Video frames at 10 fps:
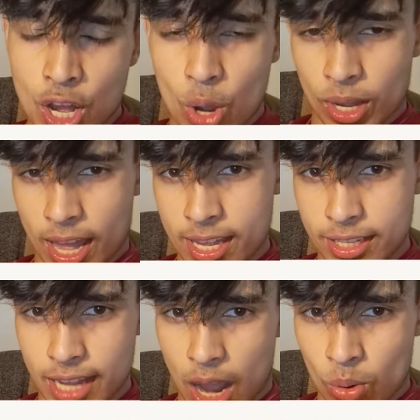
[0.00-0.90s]
Okay,
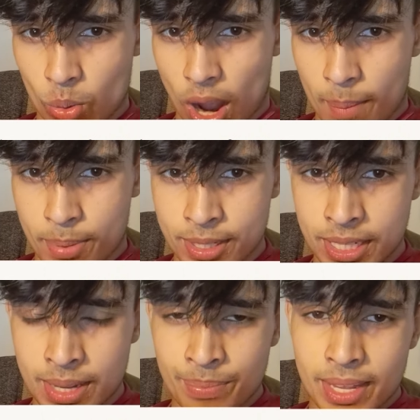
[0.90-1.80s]
now what
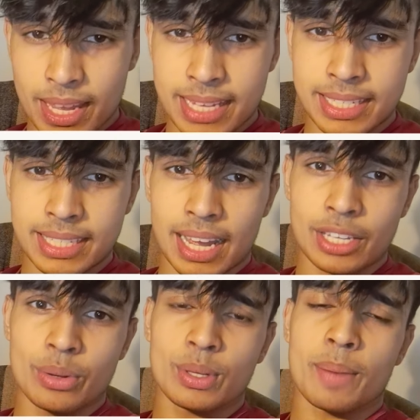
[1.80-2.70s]
happens is
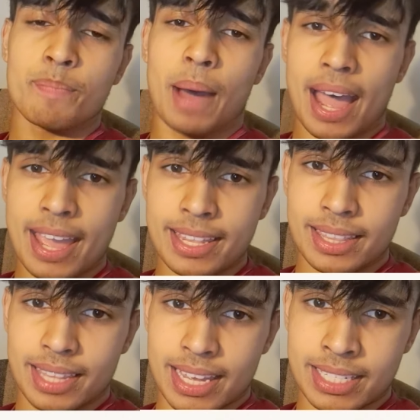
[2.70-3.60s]
that you
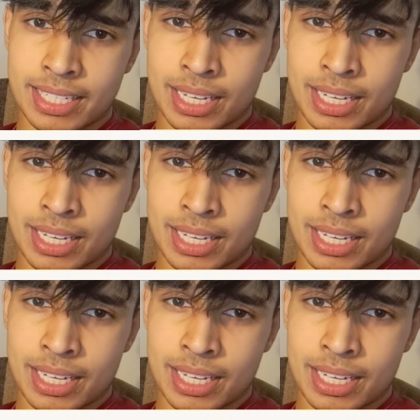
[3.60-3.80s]
combine the